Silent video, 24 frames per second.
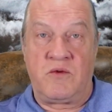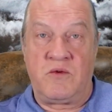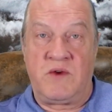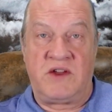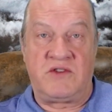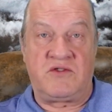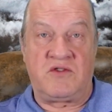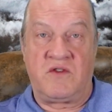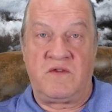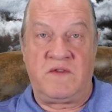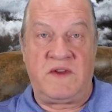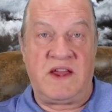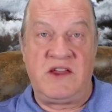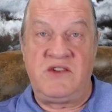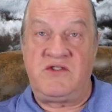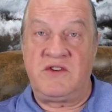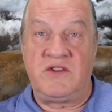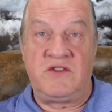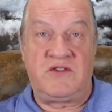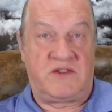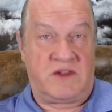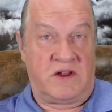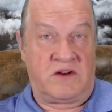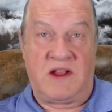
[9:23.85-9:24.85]

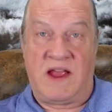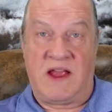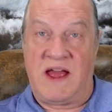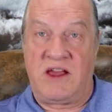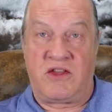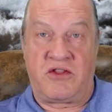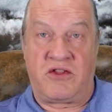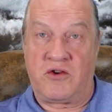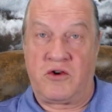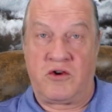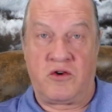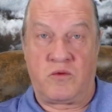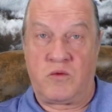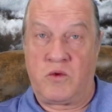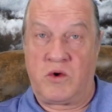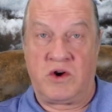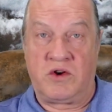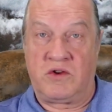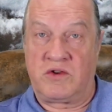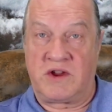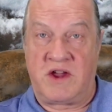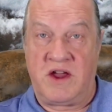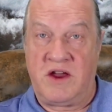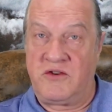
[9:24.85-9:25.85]
reservations that are like third world